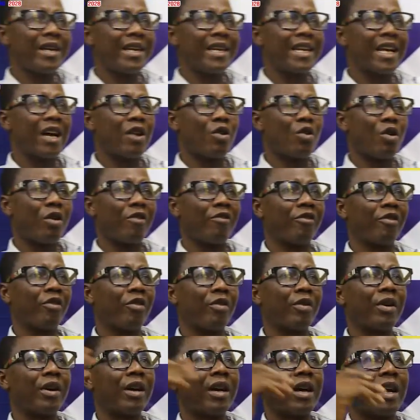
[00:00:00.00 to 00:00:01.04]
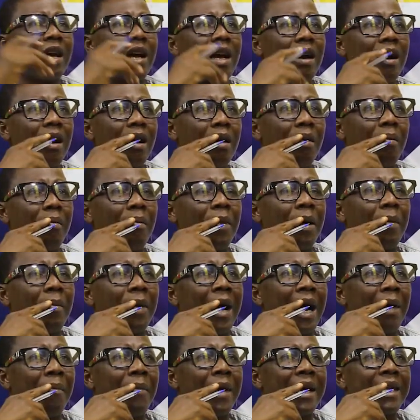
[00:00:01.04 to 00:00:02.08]
in the north, no.
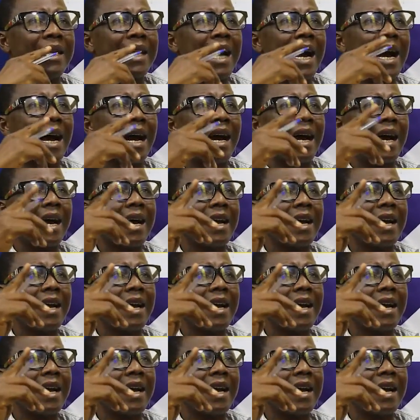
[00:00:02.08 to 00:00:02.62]
Mahamanya